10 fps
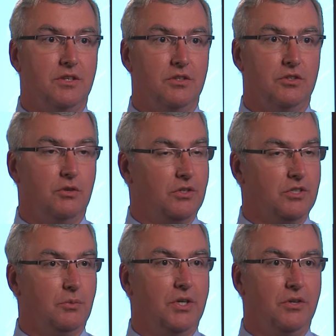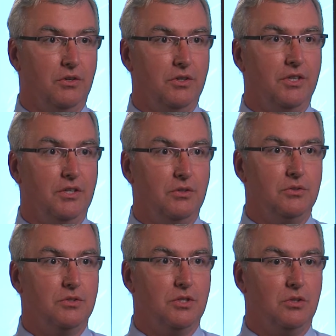than the drugs that we currently
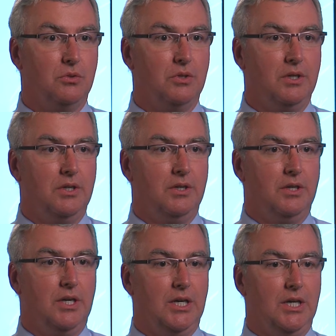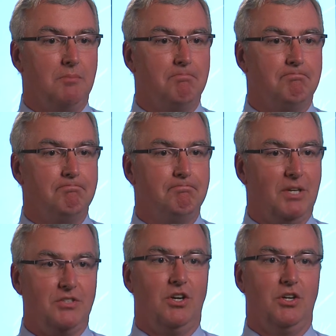use. So
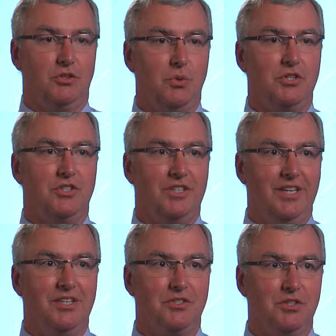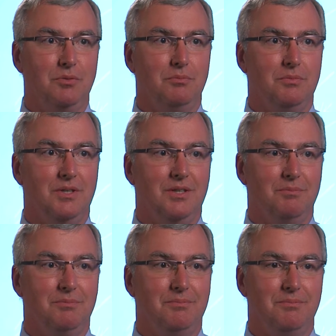that's a hard question to answer.
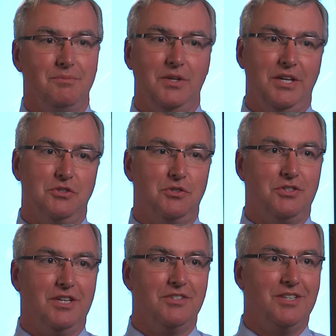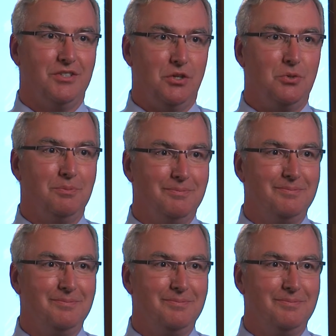The answer is yes and no.